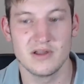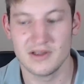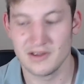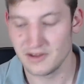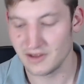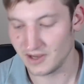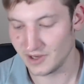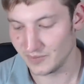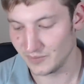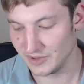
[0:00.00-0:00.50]

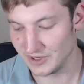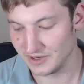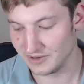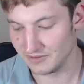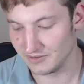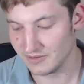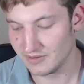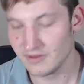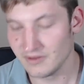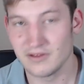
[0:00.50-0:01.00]
I
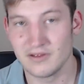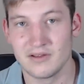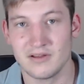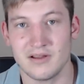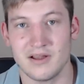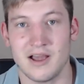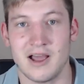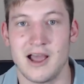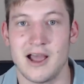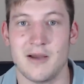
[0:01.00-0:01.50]
mean,
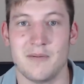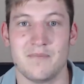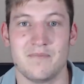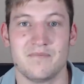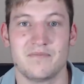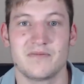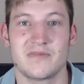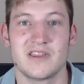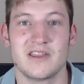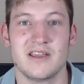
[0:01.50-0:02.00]
um,
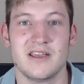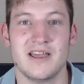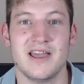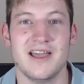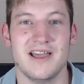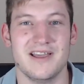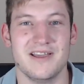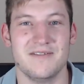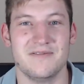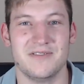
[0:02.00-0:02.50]

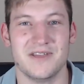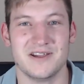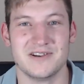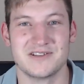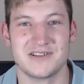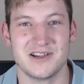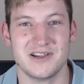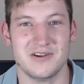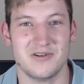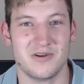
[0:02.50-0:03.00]
if they
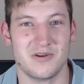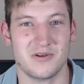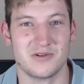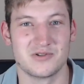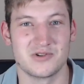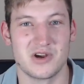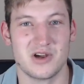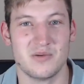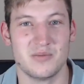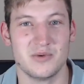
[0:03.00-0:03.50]
say Donald
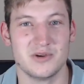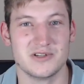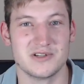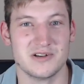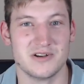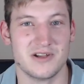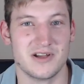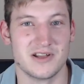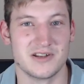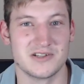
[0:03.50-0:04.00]
Trump is a
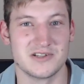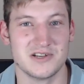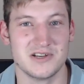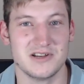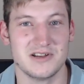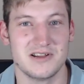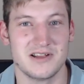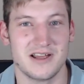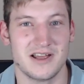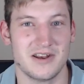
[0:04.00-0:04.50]
Nazi and